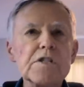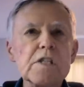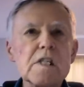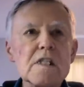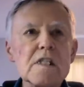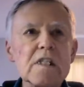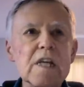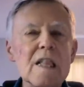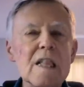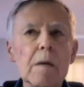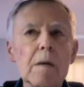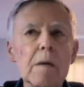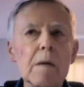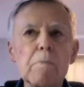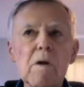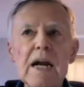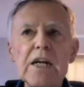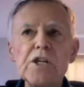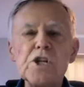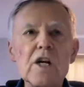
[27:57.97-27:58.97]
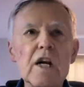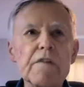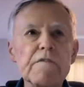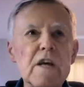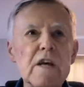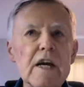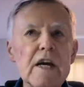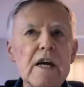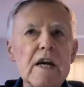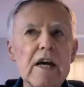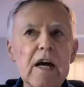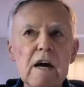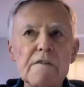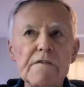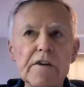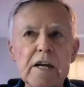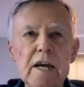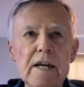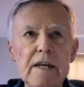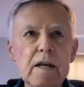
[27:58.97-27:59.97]
It was the celebration of the
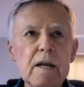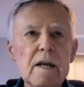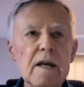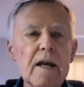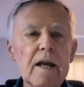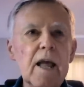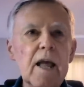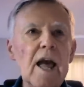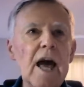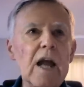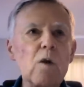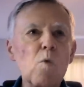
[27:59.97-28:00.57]
covenant.